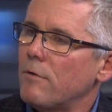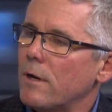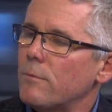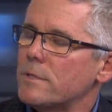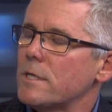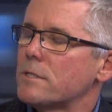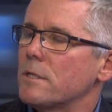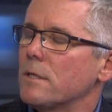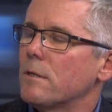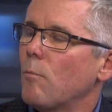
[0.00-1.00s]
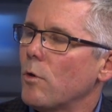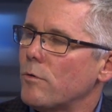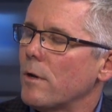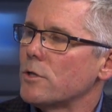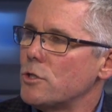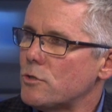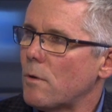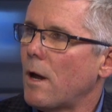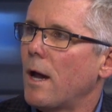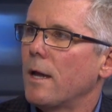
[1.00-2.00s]
very resistant the more drugs you
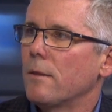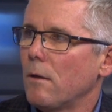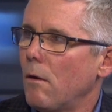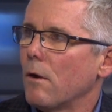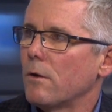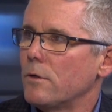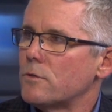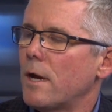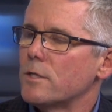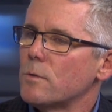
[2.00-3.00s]
try and the longer you try.